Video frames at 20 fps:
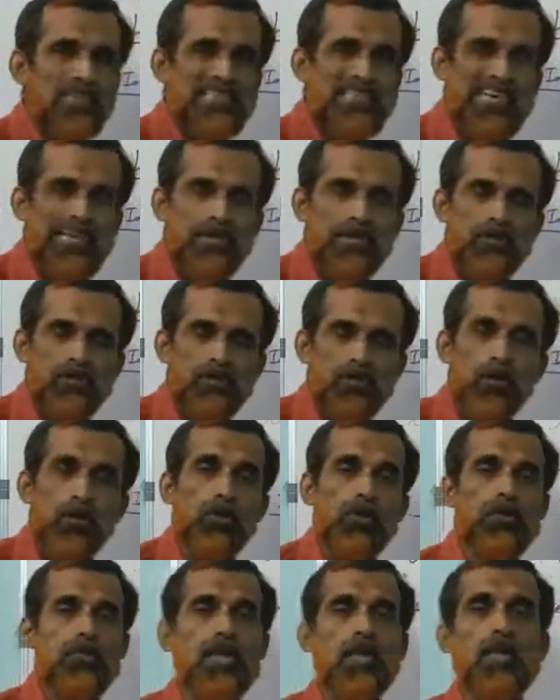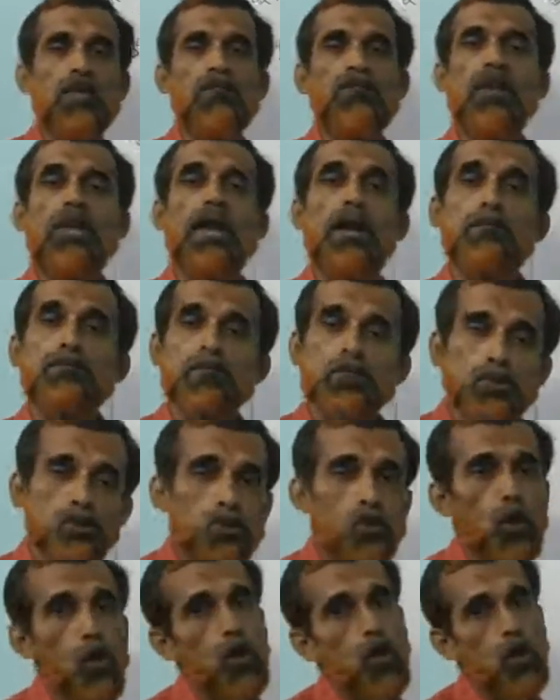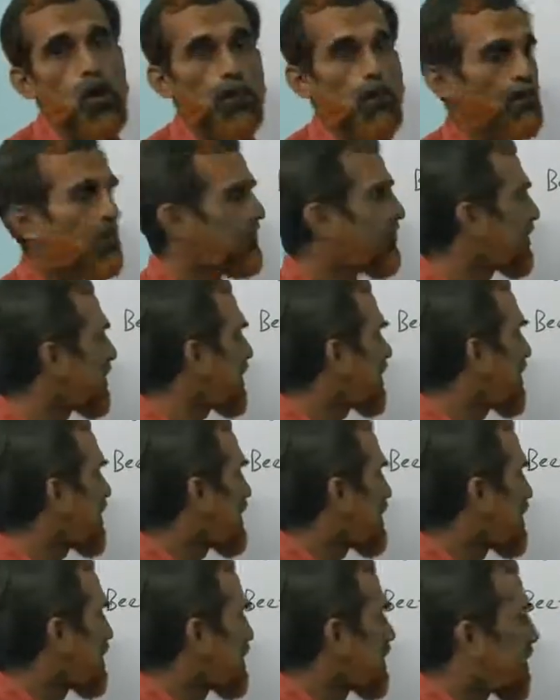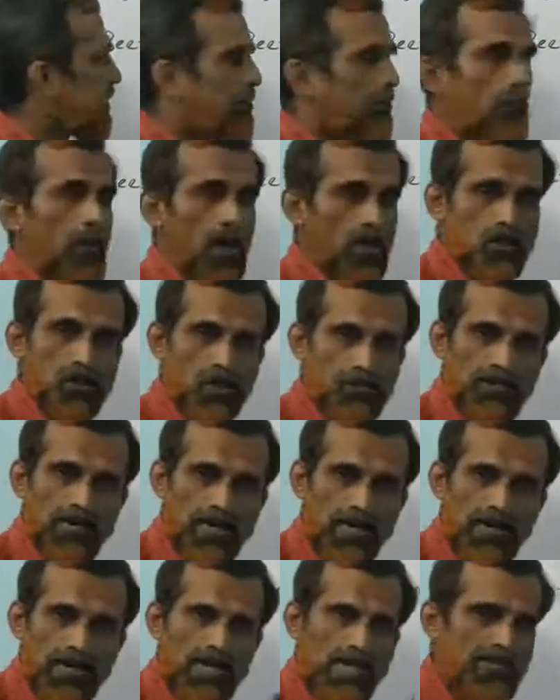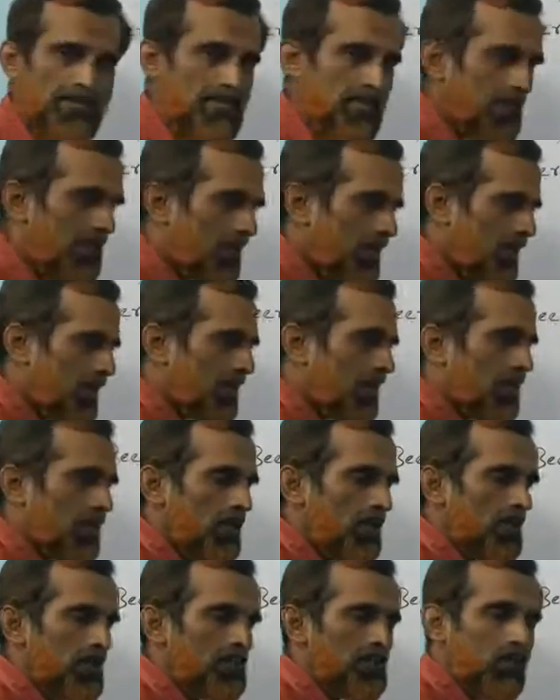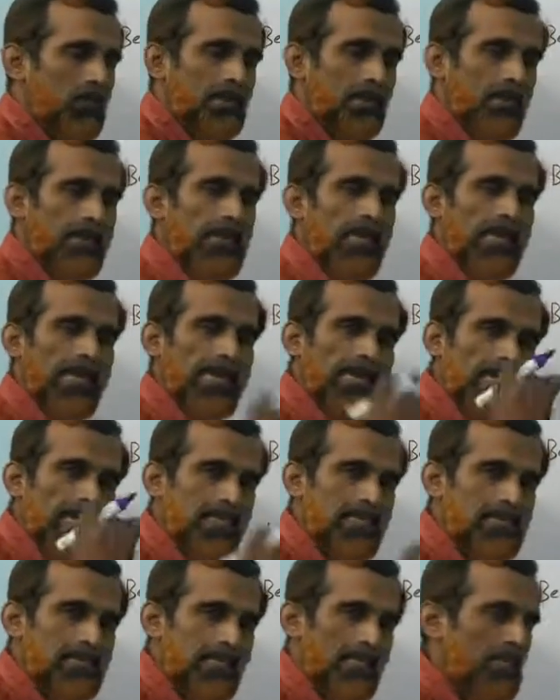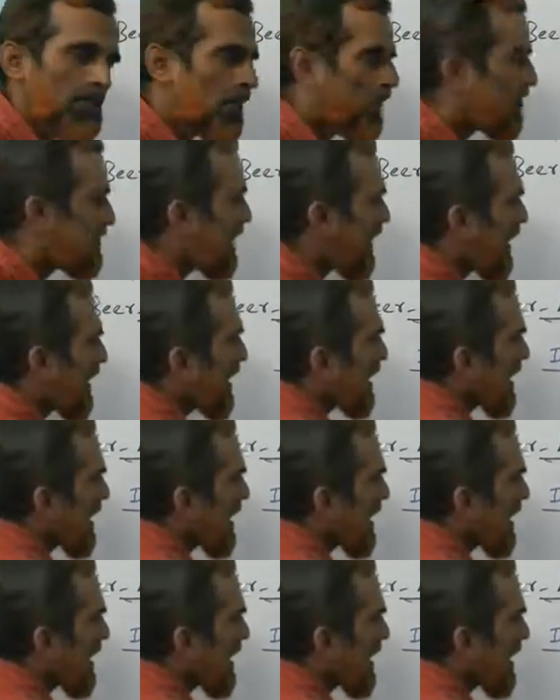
in the solution will absorb part of the radiation so that the intensity of the